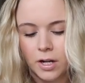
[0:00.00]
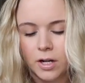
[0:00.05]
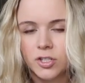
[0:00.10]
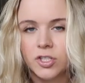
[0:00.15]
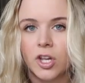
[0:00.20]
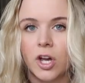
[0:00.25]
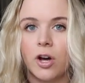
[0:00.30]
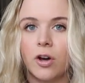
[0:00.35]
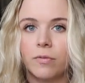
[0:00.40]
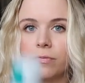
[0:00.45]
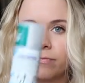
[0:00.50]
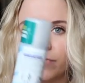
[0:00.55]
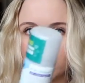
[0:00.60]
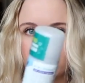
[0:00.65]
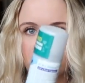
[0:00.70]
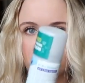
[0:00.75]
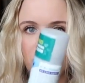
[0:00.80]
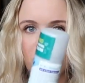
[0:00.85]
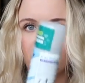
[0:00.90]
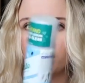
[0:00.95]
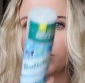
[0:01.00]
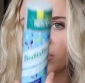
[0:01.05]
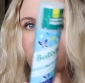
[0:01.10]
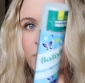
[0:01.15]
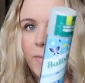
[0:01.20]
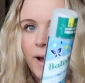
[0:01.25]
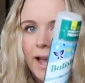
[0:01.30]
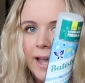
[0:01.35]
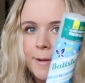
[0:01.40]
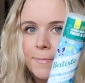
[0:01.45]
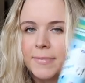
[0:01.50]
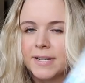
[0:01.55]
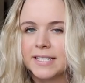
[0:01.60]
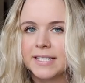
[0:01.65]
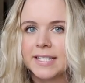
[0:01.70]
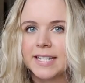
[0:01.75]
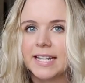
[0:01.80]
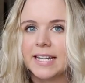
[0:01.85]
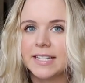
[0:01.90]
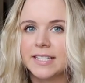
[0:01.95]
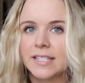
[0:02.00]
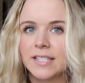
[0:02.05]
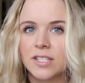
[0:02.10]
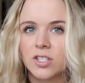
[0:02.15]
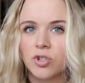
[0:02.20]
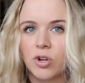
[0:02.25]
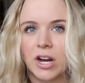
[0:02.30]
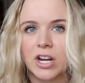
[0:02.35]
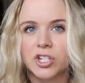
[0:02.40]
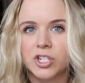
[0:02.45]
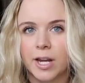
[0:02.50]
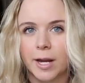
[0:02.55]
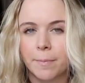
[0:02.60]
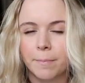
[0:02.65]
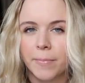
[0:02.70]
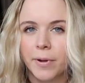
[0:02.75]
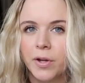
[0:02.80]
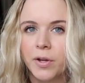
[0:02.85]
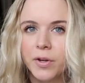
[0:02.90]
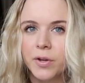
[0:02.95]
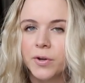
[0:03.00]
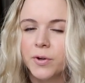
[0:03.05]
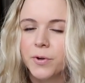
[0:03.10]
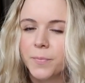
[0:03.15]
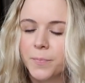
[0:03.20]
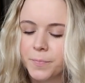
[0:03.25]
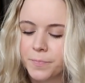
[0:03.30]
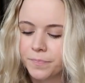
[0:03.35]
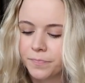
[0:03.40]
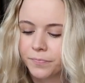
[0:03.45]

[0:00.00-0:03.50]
So first off with my Batiste dry shampoo,